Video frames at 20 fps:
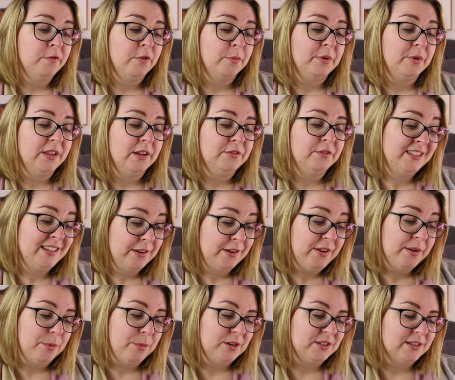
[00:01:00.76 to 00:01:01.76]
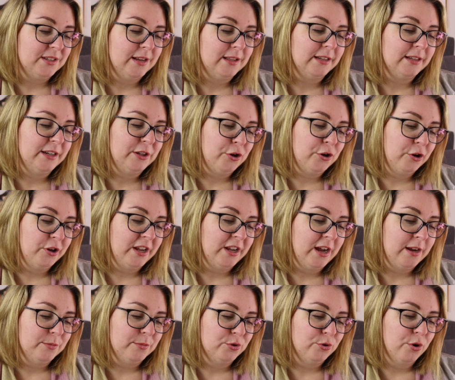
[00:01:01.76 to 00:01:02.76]
from beloved TV personality Tony
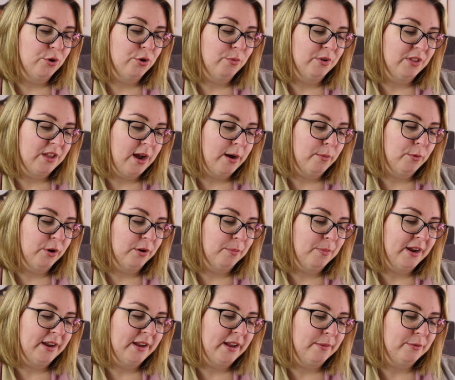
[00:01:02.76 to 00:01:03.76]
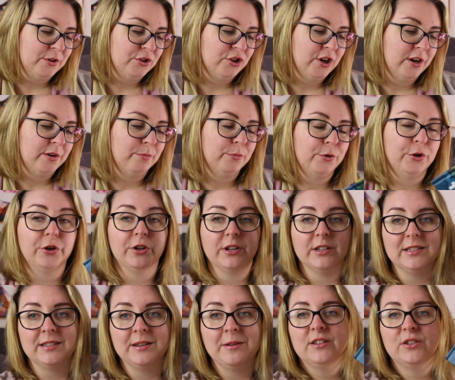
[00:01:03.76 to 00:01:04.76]
Armstrong with artwork by Emma Jean
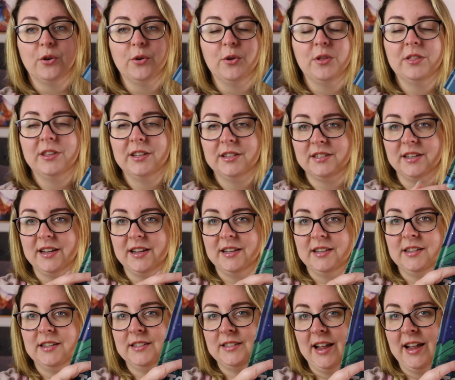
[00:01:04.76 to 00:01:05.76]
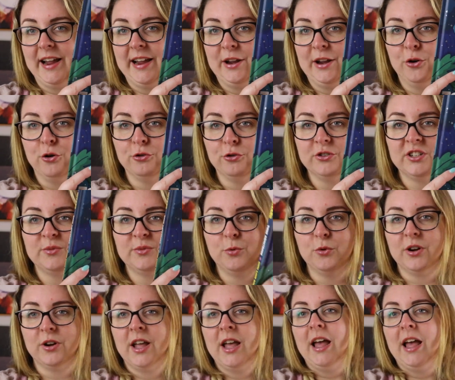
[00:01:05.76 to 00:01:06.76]
Beukers. So this is a gorgeous
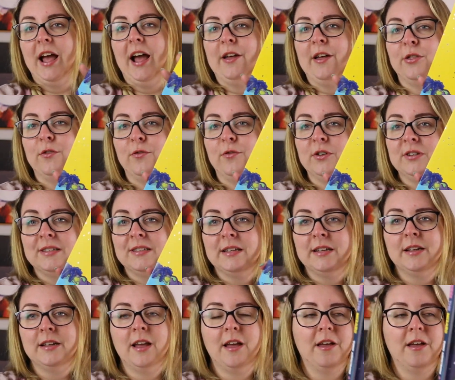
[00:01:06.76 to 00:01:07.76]
book. And the first thing